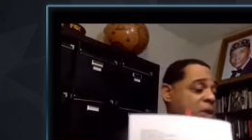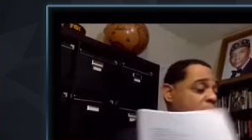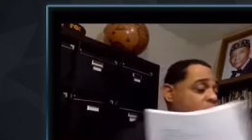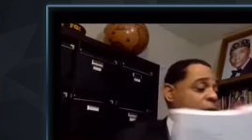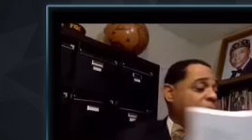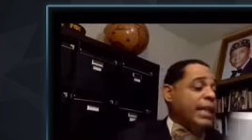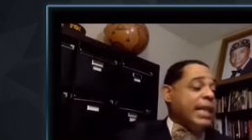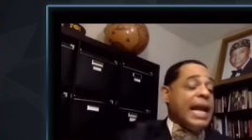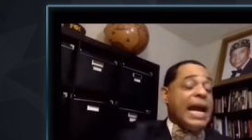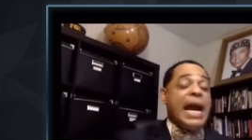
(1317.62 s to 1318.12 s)
and
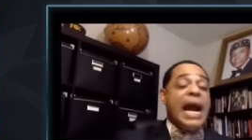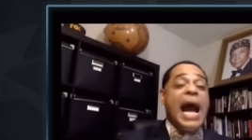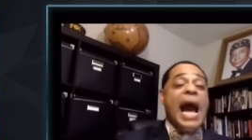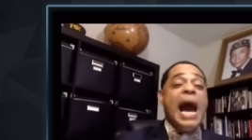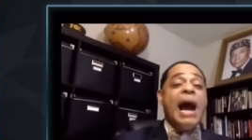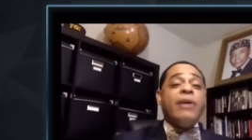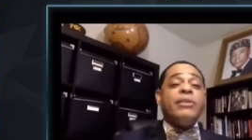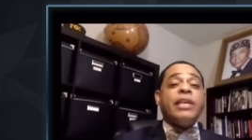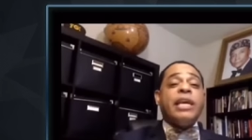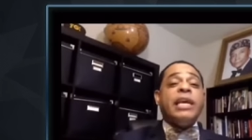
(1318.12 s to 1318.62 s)
what, hmm.
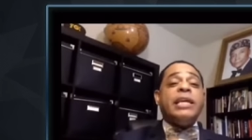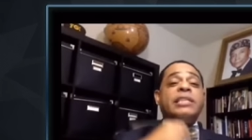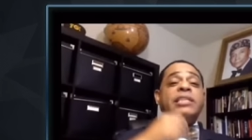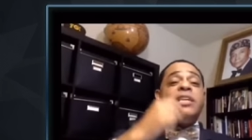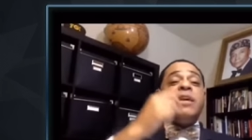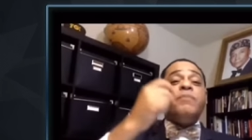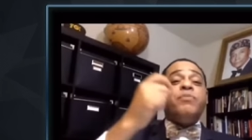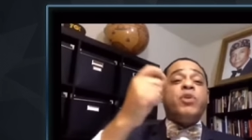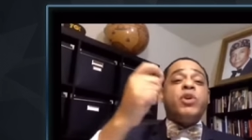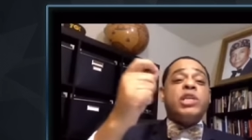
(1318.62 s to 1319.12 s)
how they
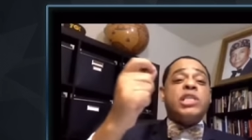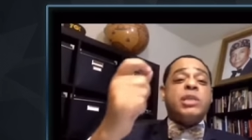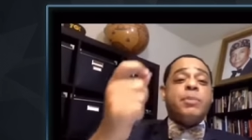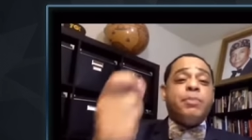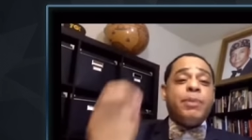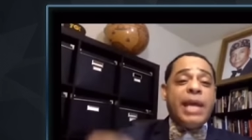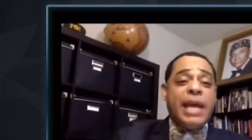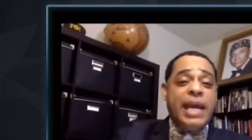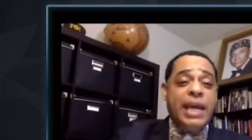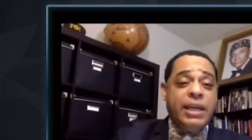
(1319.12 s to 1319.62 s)
attempt to
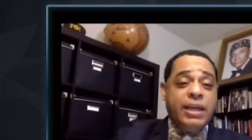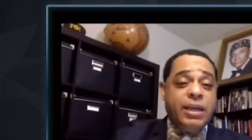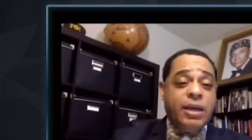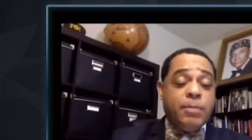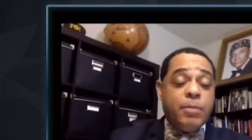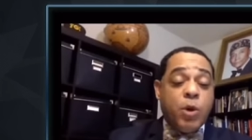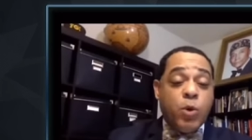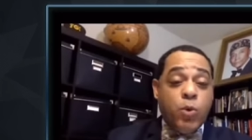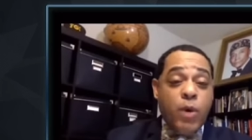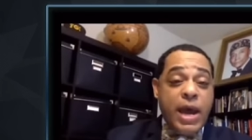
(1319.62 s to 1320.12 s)
explain
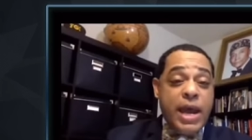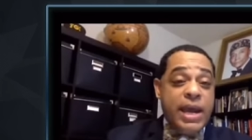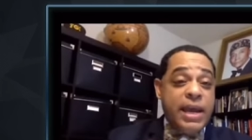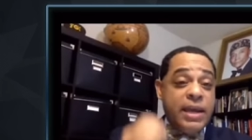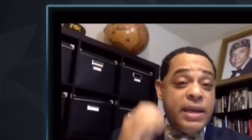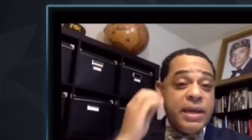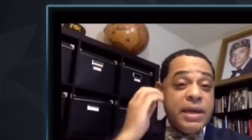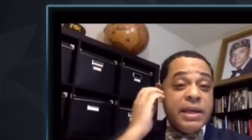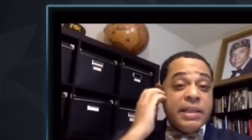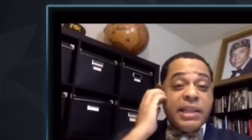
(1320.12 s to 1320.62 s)
them away,